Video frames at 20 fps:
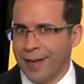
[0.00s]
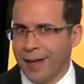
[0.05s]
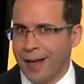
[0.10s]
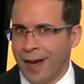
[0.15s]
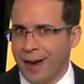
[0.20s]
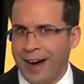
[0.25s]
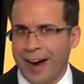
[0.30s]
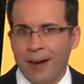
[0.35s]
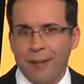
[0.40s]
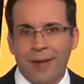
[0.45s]

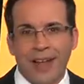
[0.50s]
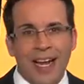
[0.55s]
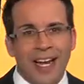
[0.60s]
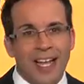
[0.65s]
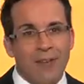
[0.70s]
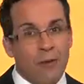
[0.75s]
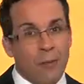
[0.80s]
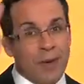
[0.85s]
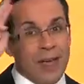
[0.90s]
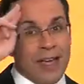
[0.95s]
All right, we got to
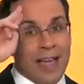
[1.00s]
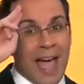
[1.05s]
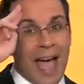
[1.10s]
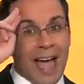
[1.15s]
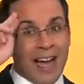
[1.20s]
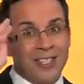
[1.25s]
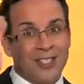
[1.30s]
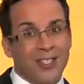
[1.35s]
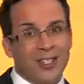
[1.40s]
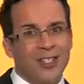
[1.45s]
give a big
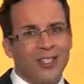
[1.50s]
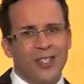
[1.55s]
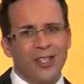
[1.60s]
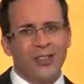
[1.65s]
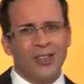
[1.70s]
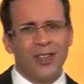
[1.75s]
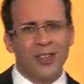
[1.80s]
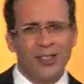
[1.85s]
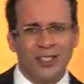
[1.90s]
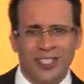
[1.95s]
Action
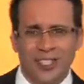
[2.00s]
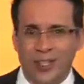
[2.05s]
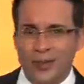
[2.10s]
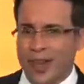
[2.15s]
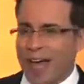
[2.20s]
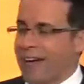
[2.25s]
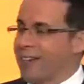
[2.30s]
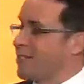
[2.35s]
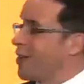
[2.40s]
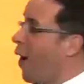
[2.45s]
2 News salute
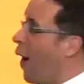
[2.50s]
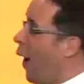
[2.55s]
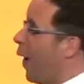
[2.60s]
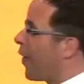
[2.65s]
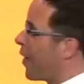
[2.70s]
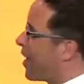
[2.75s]
out to all the